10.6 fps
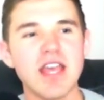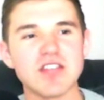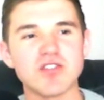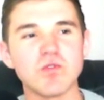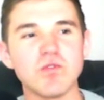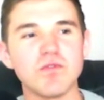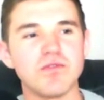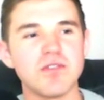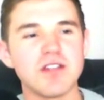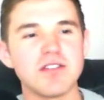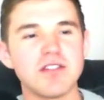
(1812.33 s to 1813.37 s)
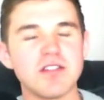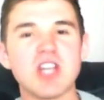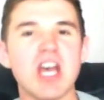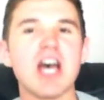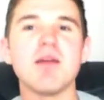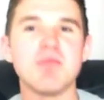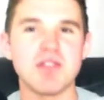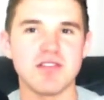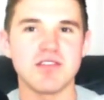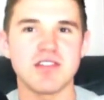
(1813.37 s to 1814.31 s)
is sort of
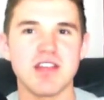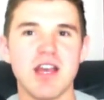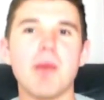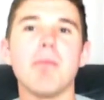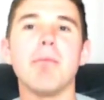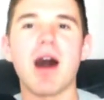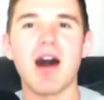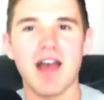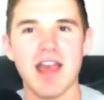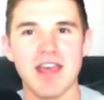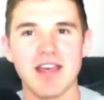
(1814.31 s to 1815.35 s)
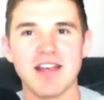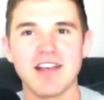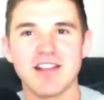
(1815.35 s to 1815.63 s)
determined by